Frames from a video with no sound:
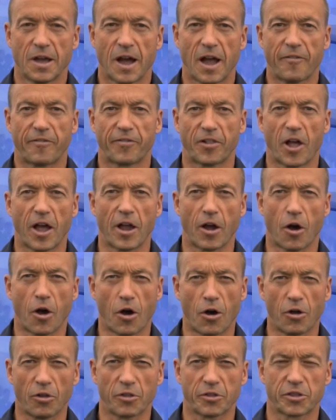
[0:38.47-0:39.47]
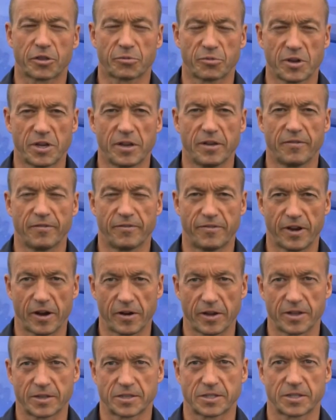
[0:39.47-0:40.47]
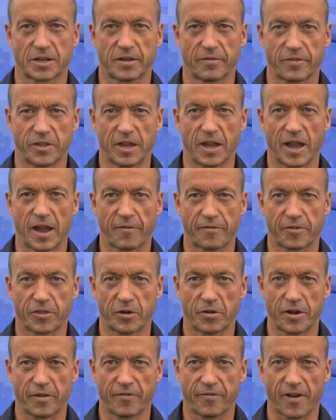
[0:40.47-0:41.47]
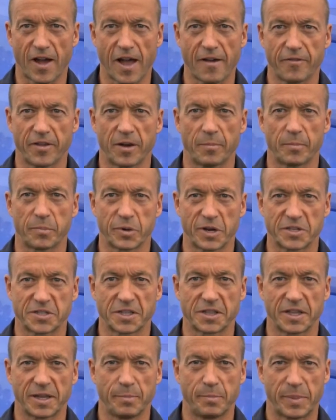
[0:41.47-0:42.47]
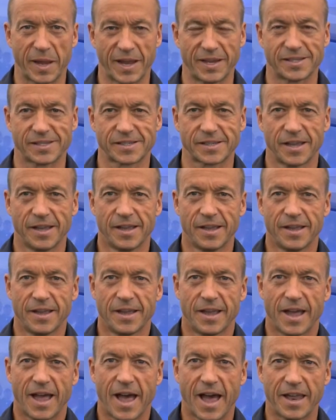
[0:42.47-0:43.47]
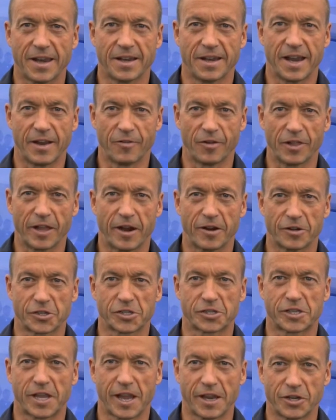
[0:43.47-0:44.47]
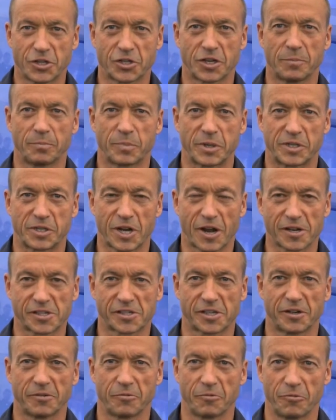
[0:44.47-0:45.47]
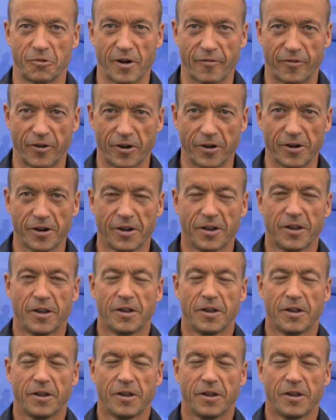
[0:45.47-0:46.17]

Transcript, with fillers: I fly all three variants of the F-35 and am presently based at Naval Air Station Patuxent River,